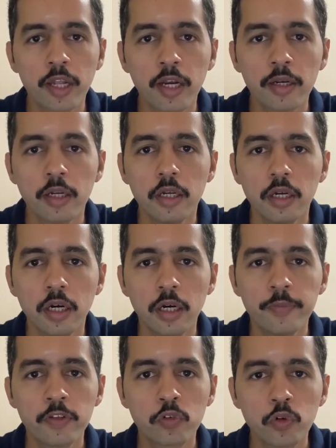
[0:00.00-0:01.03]

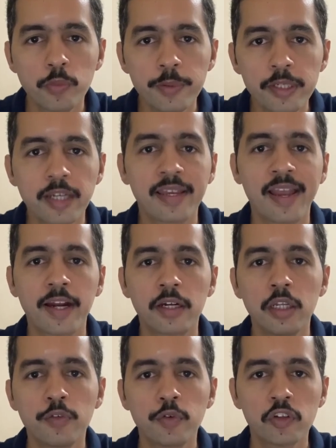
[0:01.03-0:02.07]
and this could be a
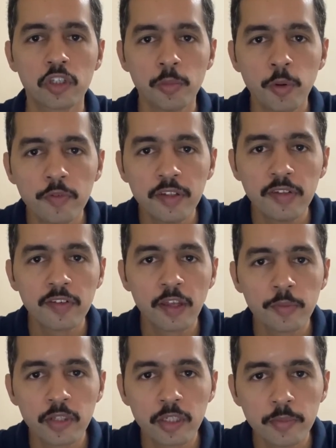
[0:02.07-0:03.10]
catalyst for some of these
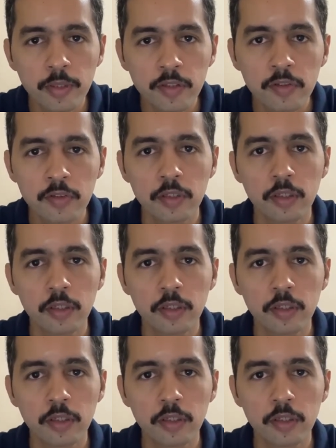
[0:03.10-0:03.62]
sub-segments